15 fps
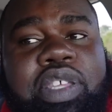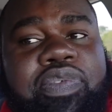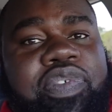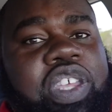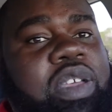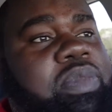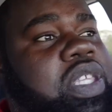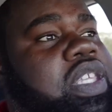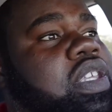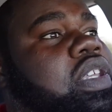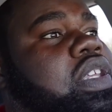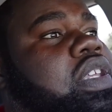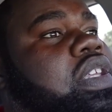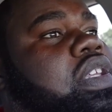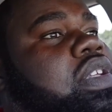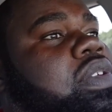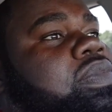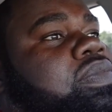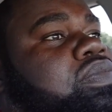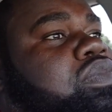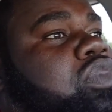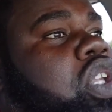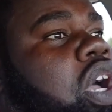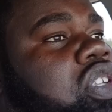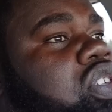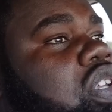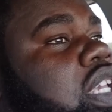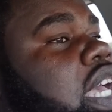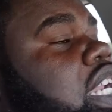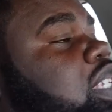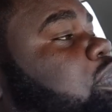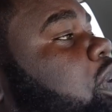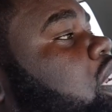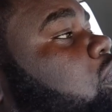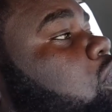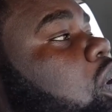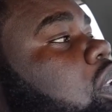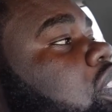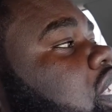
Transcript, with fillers: you feel me? Also, you gotta spread the word.